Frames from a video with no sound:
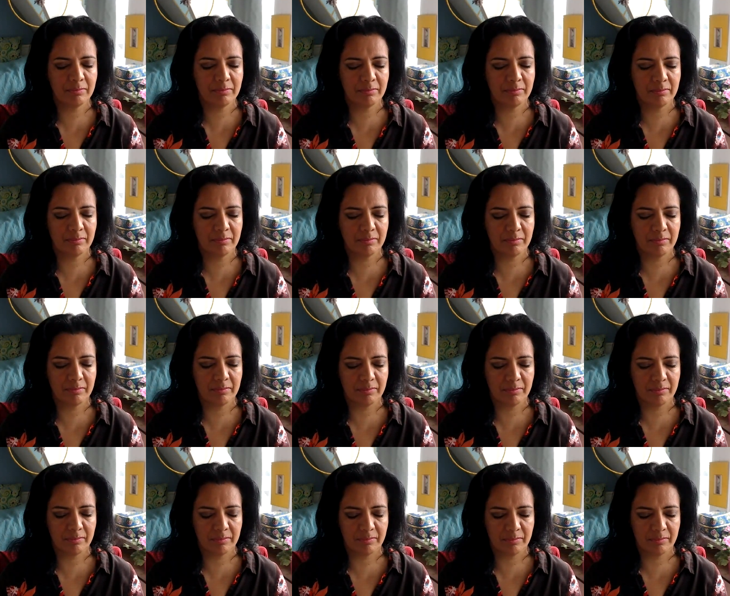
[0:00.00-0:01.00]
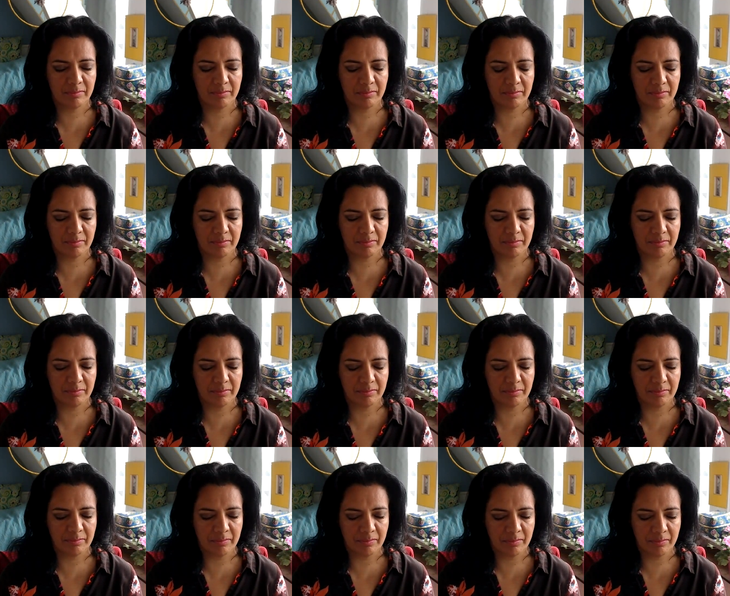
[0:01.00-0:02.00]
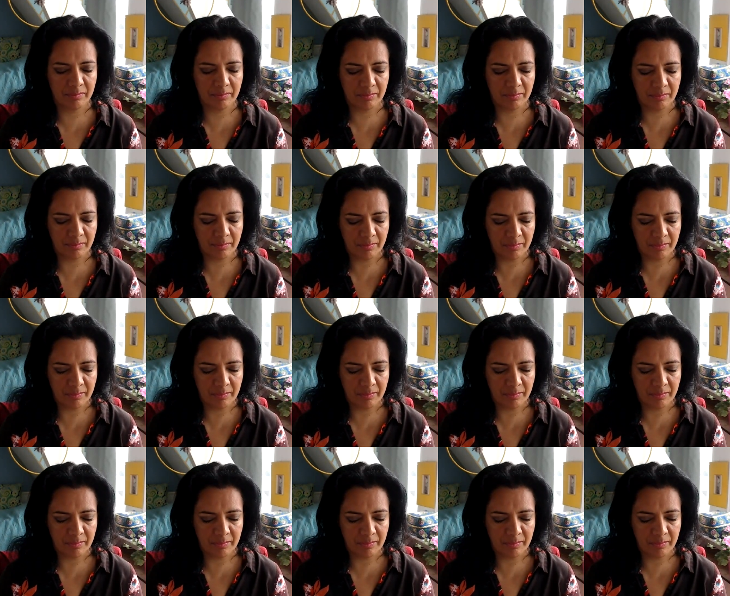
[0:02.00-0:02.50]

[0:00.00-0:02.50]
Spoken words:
Nobody speaks.